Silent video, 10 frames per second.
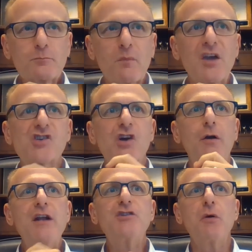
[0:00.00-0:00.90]

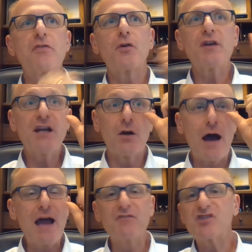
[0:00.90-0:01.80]
accelerated to a 30-year high
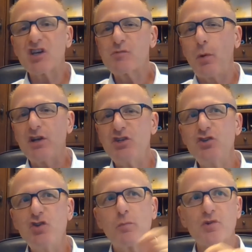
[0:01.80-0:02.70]
of
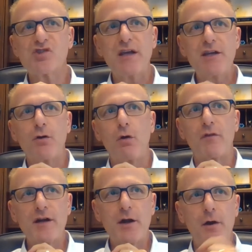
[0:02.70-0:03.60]
6.22% year over
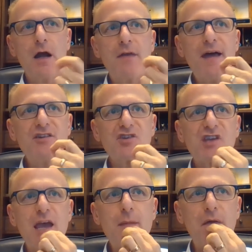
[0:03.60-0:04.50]
year. That just
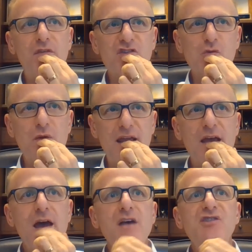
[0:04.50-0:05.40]
came out this week.
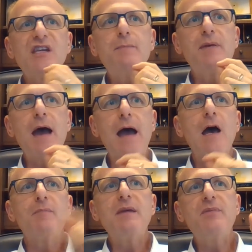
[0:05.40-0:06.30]

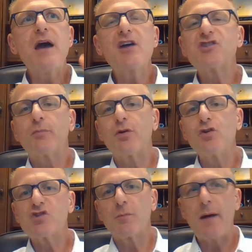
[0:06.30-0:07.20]
PPI is the
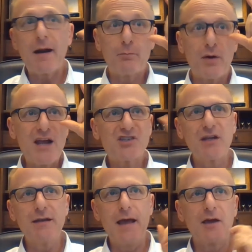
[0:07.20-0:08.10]
producer price
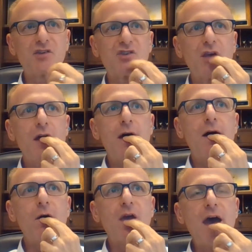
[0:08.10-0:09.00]
index,
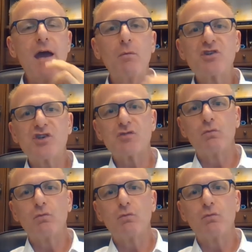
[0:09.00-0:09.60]
okay, which is